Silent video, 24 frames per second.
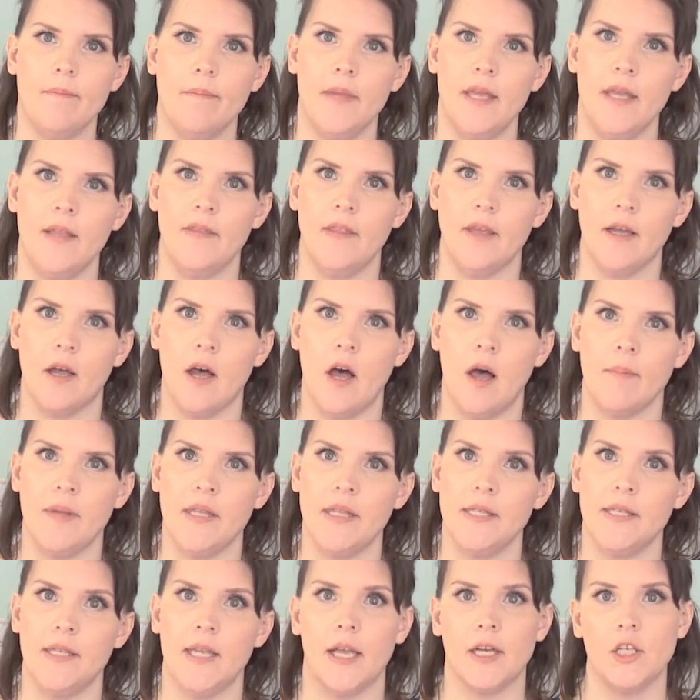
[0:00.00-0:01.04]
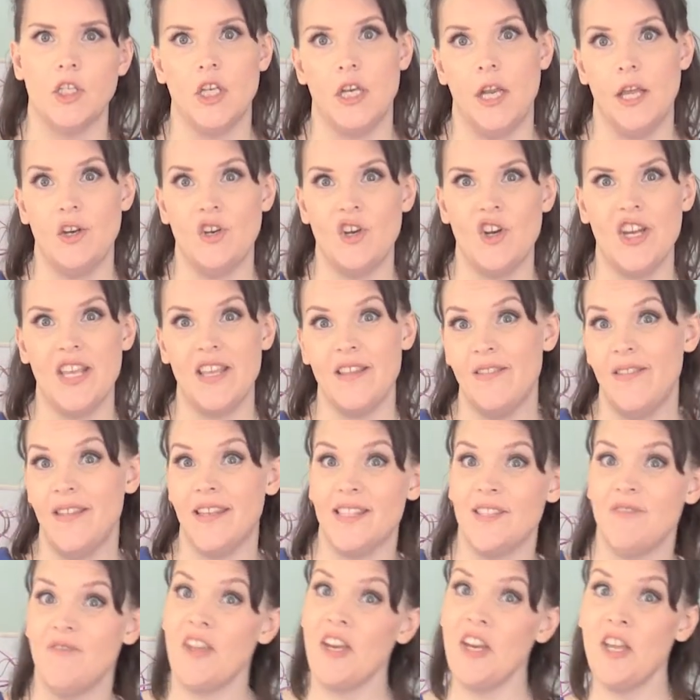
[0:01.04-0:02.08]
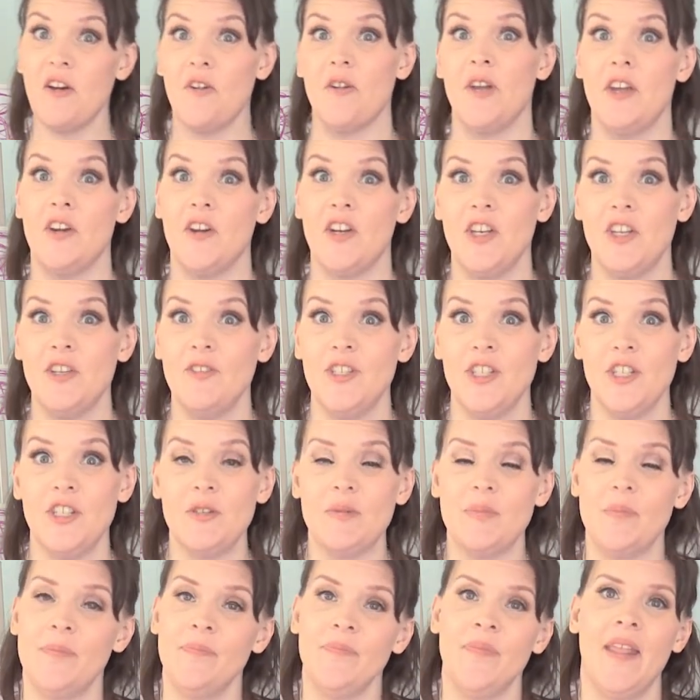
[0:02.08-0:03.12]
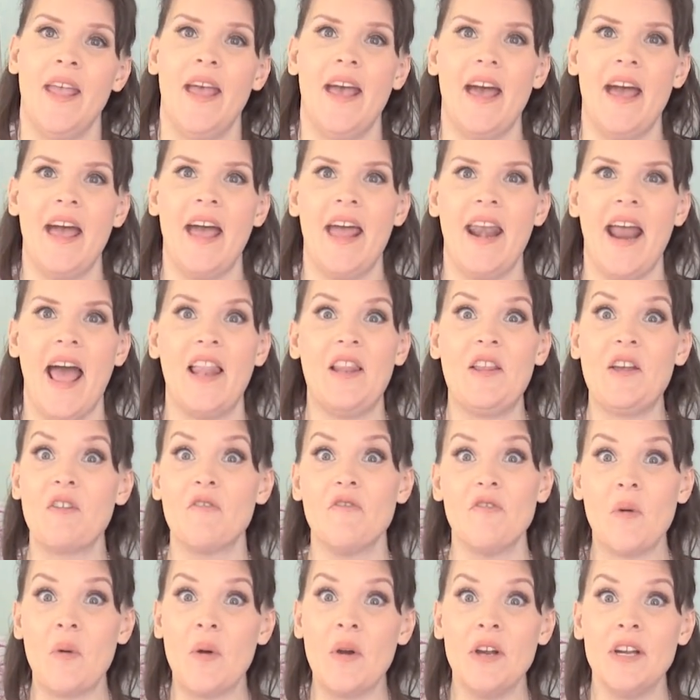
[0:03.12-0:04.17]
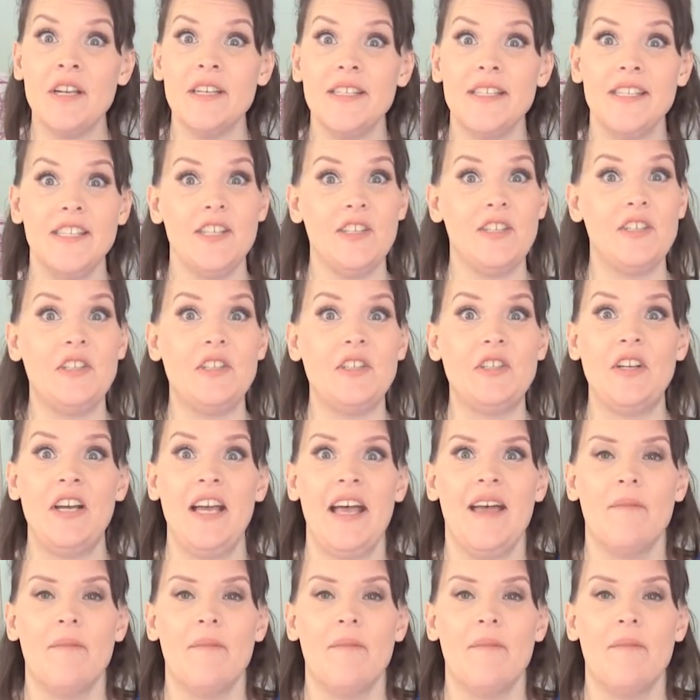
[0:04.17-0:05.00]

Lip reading: in the comment section underneath this video here on YouTube. And I look forward to